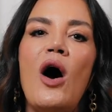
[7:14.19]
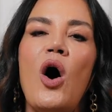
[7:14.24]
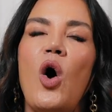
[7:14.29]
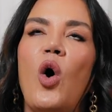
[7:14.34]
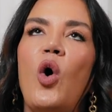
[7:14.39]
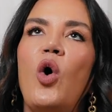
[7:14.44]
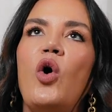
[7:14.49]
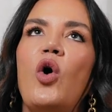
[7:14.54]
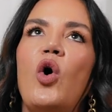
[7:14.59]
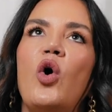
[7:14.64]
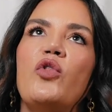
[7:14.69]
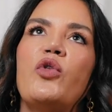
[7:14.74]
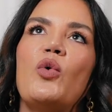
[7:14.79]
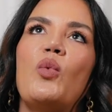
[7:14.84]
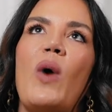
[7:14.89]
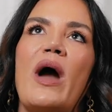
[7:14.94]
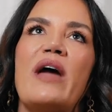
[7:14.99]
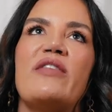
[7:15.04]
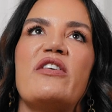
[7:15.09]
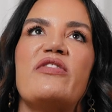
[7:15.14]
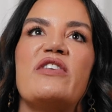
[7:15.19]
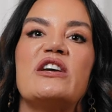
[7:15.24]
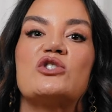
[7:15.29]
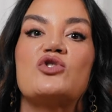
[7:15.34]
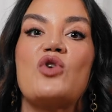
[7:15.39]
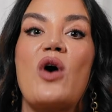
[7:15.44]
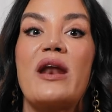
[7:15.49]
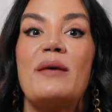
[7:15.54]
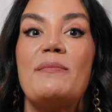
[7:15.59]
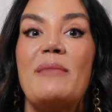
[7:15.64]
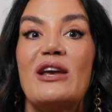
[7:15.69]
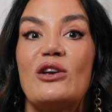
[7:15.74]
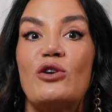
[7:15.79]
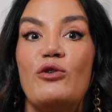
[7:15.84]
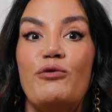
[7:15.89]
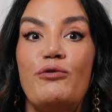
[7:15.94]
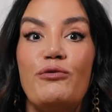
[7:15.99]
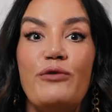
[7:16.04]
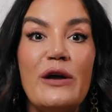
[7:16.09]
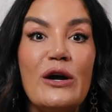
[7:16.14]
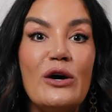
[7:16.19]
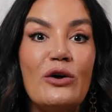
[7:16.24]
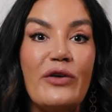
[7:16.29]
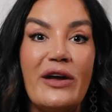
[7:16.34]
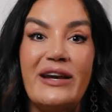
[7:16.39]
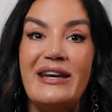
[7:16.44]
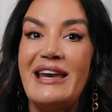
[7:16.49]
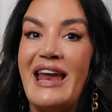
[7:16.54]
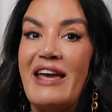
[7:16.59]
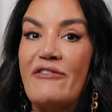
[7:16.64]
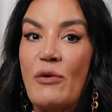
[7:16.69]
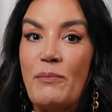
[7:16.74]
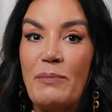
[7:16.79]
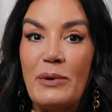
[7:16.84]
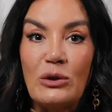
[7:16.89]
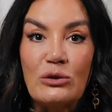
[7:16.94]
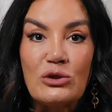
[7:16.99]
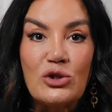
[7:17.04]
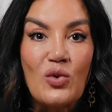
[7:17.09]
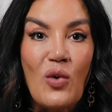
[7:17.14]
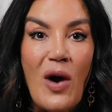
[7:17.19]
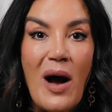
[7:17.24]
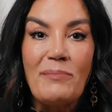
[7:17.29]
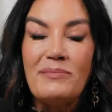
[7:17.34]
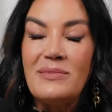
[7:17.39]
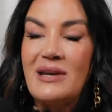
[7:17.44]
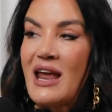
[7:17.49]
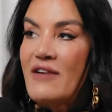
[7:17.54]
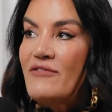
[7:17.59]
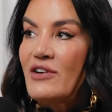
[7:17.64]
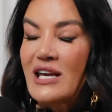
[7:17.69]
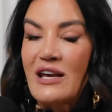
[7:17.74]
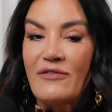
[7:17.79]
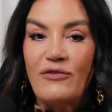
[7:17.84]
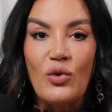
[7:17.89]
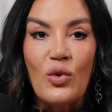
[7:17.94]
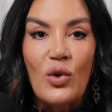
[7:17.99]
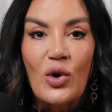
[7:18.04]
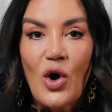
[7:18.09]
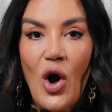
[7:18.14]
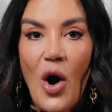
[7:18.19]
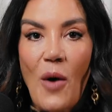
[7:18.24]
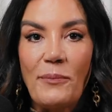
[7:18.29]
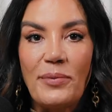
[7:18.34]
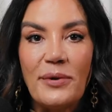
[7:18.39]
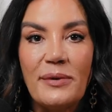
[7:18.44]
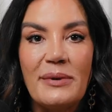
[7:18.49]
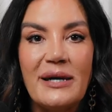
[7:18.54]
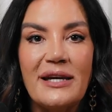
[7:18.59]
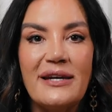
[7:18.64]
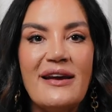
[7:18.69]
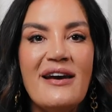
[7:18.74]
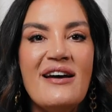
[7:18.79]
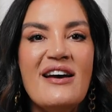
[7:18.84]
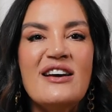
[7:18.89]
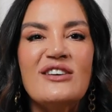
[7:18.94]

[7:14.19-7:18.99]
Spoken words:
all the way that they're trying to make you feel, they never build you up, never give you a compliment.